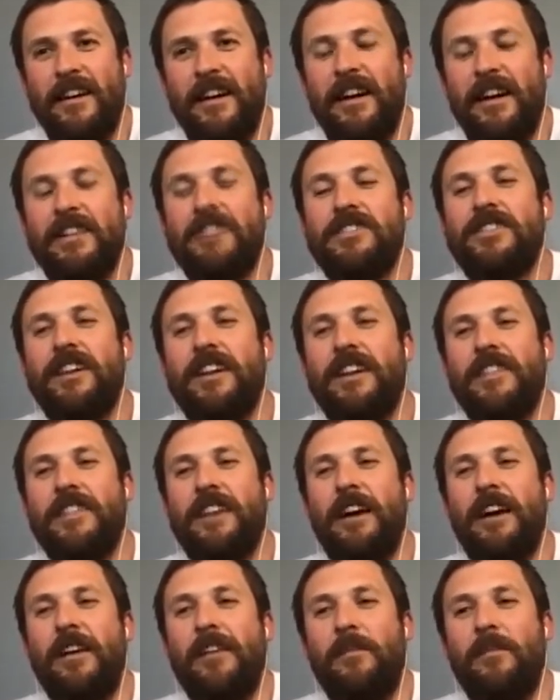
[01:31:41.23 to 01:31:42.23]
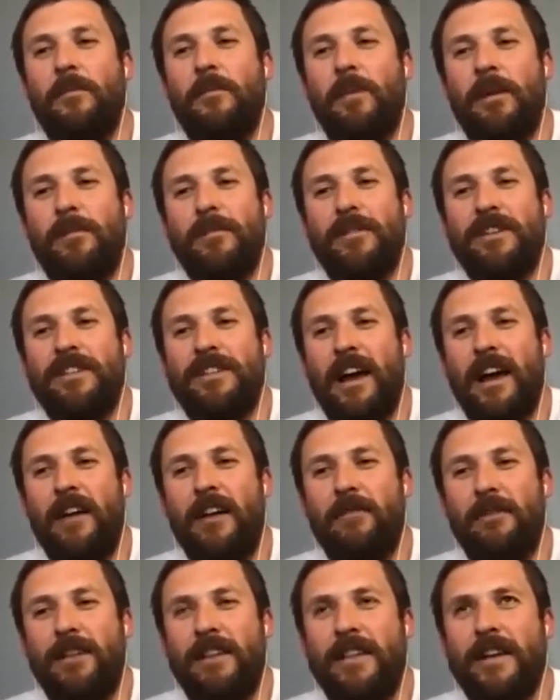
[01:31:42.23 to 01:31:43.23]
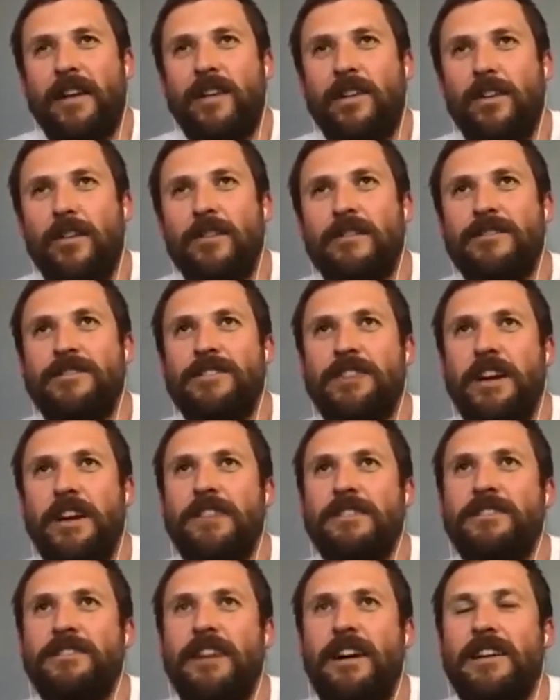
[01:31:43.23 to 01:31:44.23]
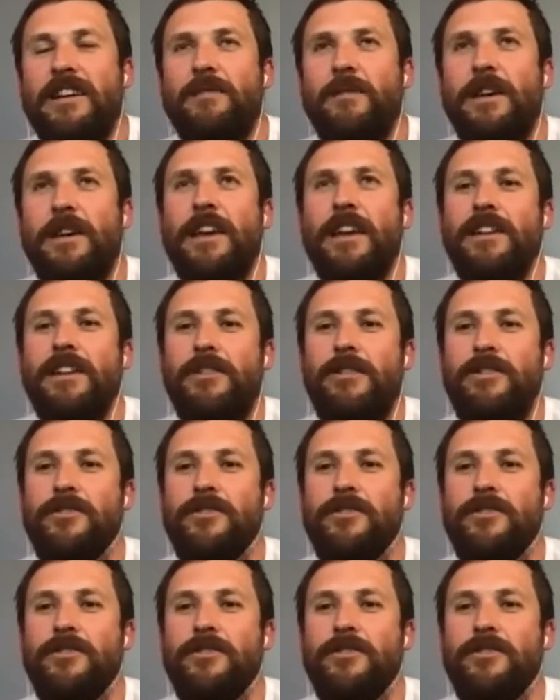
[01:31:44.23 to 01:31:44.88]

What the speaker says: Do you know that when we did that Goggins challenge last weekend,